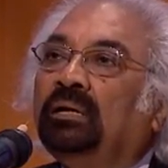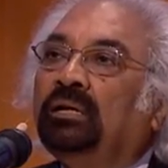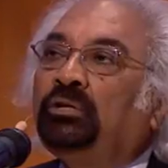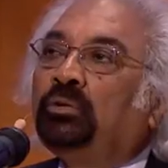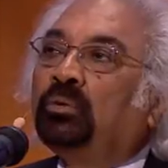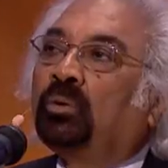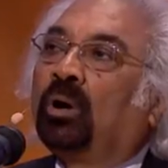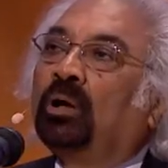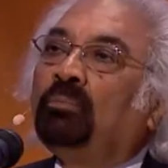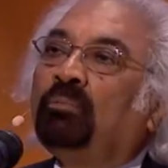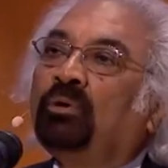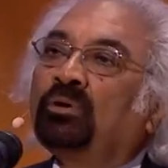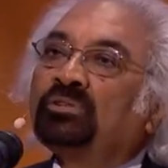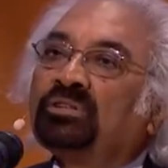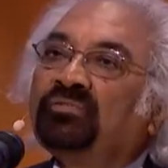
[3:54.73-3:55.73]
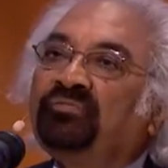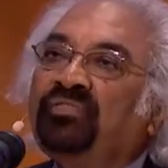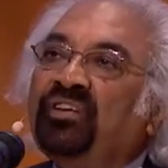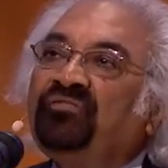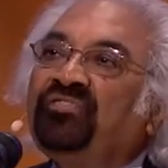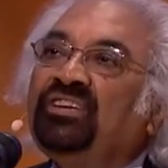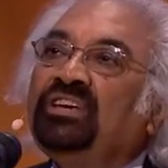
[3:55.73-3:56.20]
It took almost
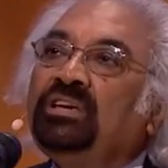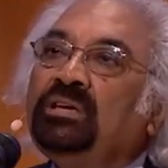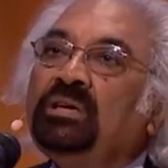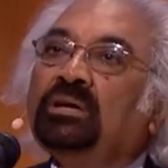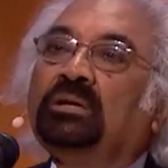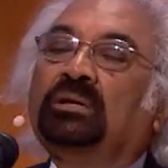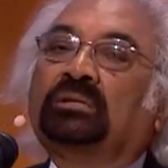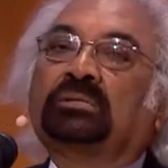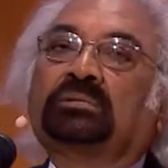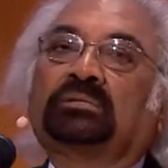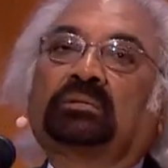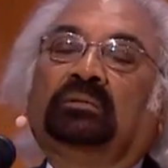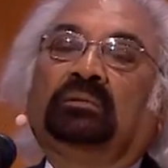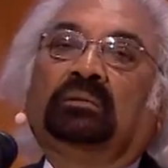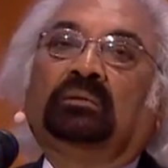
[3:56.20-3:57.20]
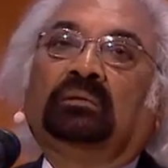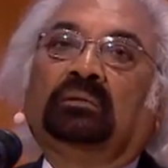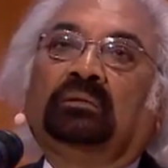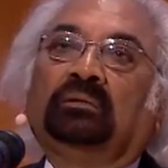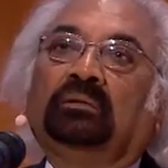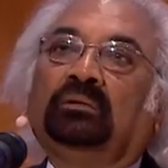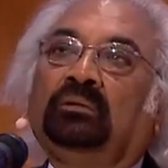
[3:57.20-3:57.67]
fifty years
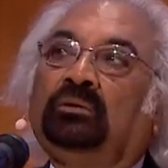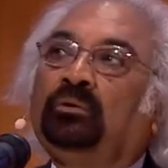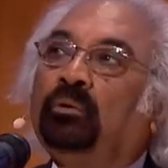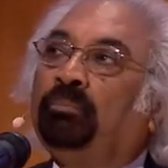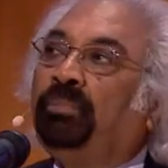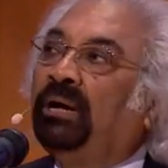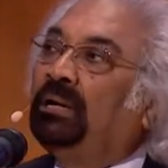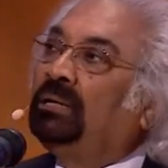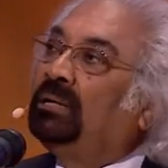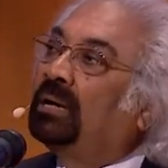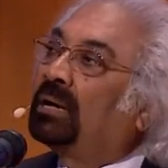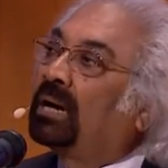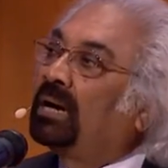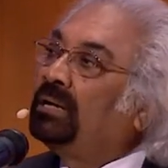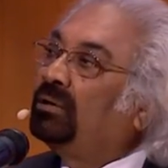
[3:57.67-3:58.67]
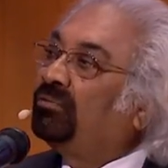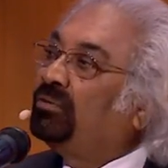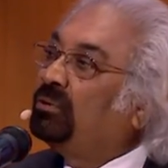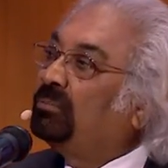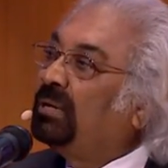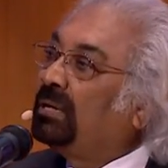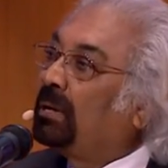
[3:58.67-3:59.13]
to build the kind of
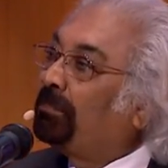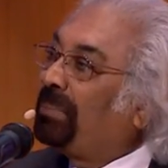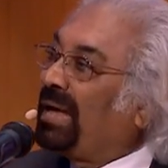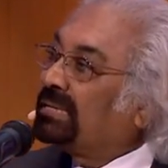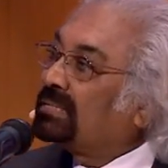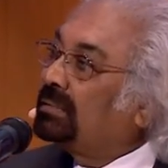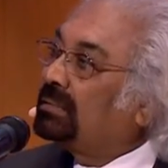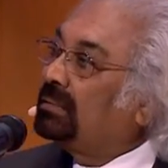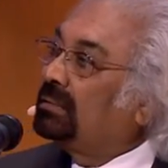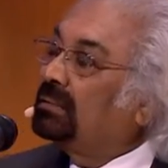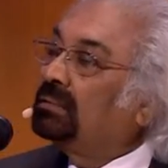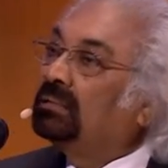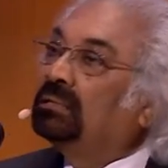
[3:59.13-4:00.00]
human capacity